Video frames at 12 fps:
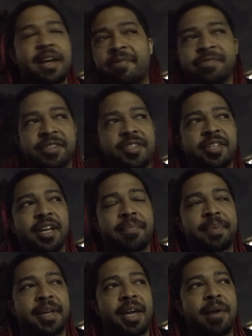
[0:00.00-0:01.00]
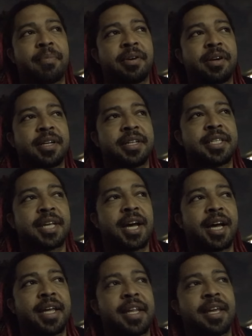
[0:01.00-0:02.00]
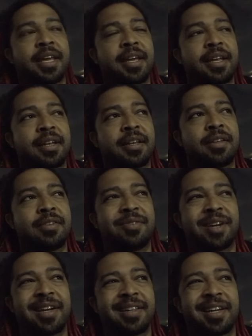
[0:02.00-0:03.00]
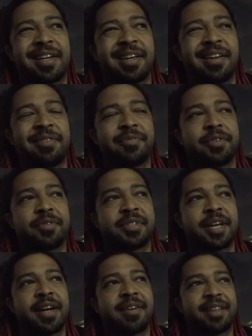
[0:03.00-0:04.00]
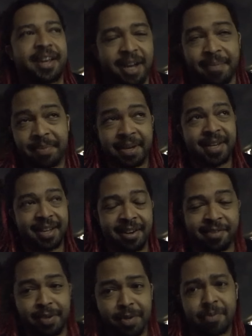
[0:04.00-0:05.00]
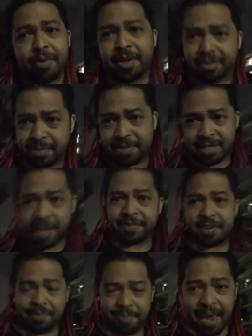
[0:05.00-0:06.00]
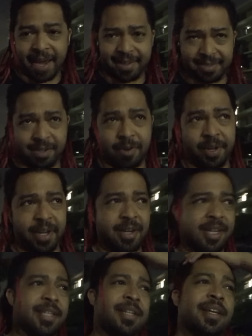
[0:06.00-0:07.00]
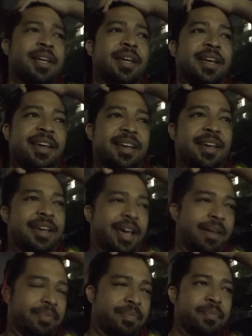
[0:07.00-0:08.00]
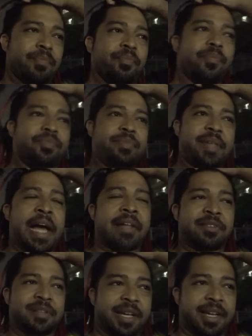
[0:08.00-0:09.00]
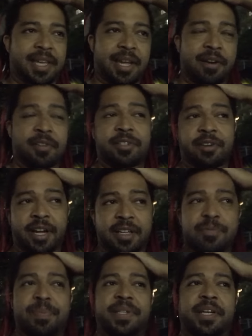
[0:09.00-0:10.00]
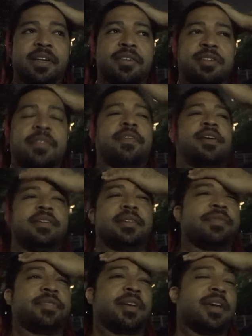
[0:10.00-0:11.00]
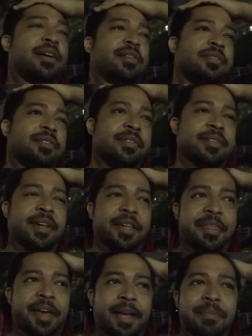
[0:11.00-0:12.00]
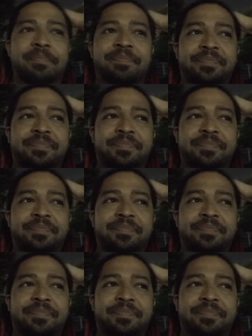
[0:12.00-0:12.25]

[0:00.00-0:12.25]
I'll just set up a camera on the side and do kind of like an interview style. Like I'm being interviewed while some stuff in the back is going on. And I'll do like a character explanation of all the different characters like that.